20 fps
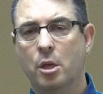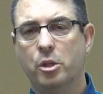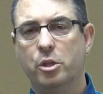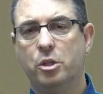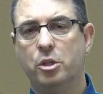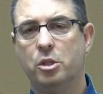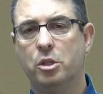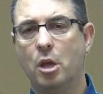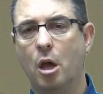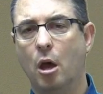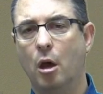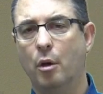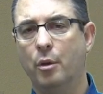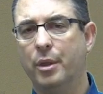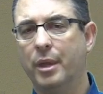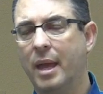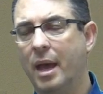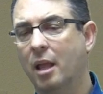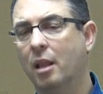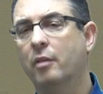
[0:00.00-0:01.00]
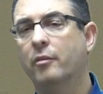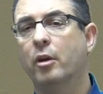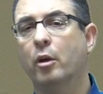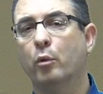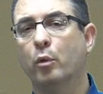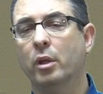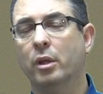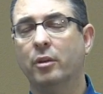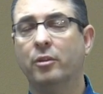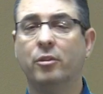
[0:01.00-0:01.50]
So the elevator
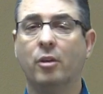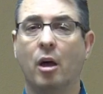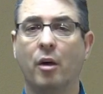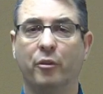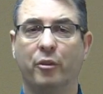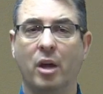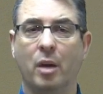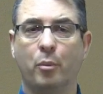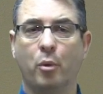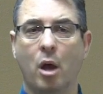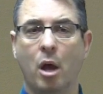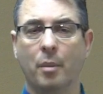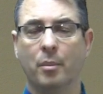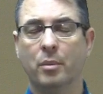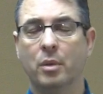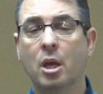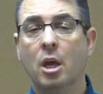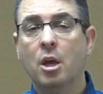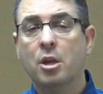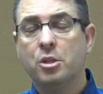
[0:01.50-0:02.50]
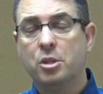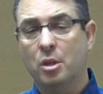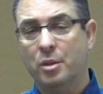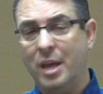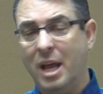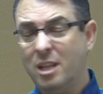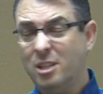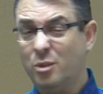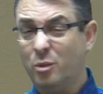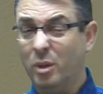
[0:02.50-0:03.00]
really solves that problem. So
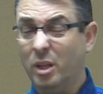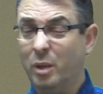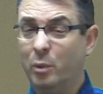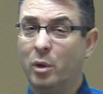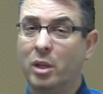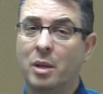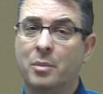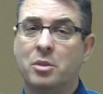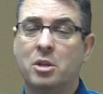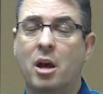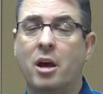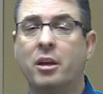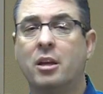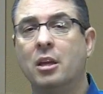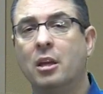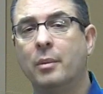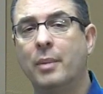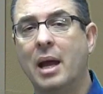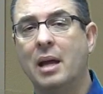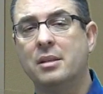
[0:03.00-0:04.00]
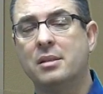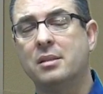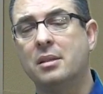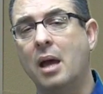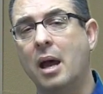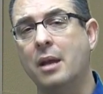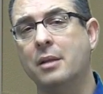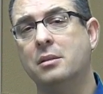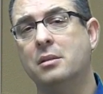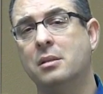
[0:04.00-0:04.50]
that's really what I'm talking about,
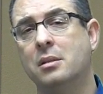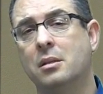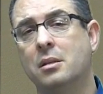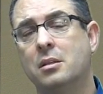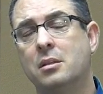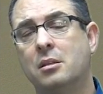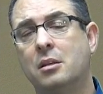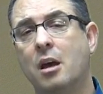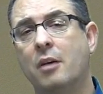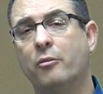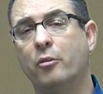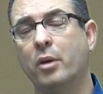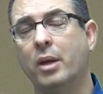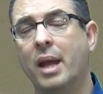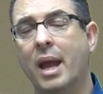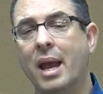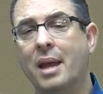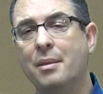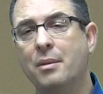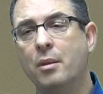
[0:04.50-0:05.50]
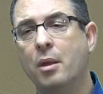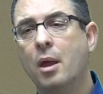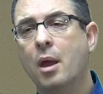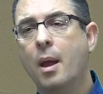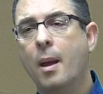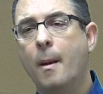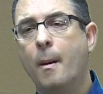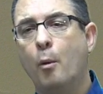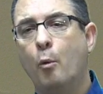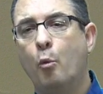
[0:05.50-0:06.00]
science and discovery. And
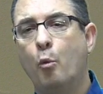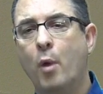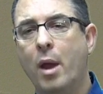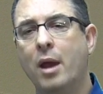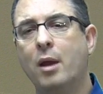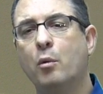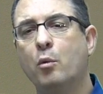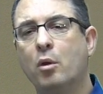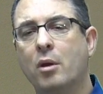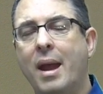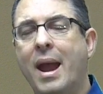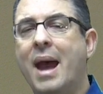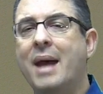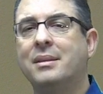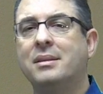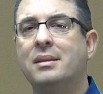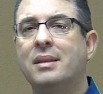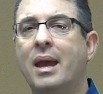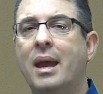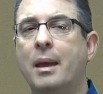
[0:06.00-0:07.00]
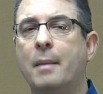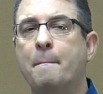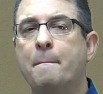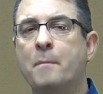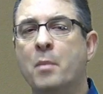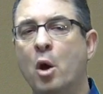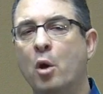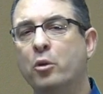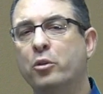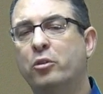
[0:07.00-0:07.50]
where we're at today,
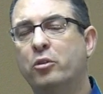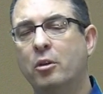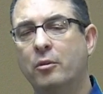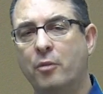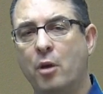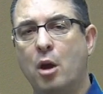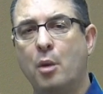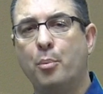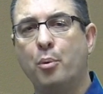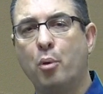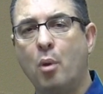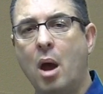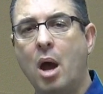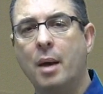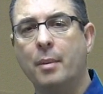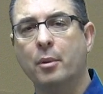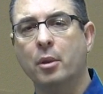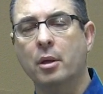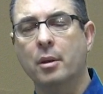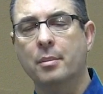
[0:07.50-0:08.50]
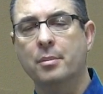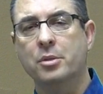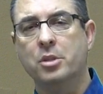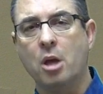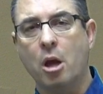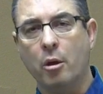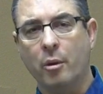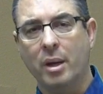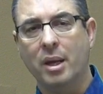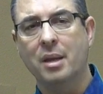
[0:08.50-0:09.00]
most of our problems
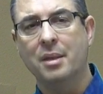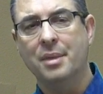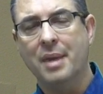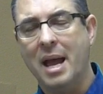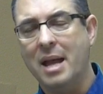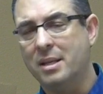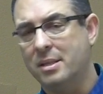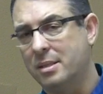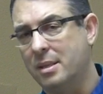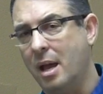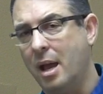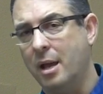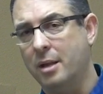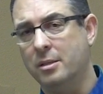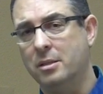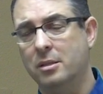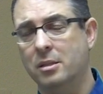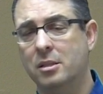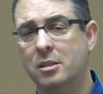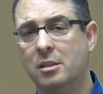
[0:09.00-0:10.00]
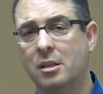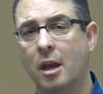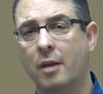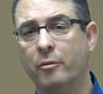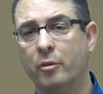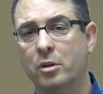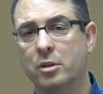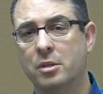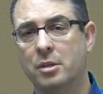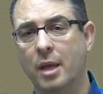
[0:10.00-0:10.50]
are in that science and
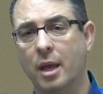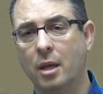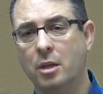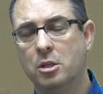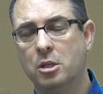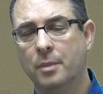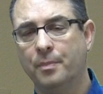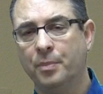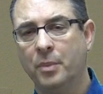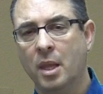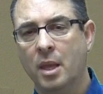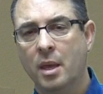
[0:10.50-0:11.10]
discovery stage.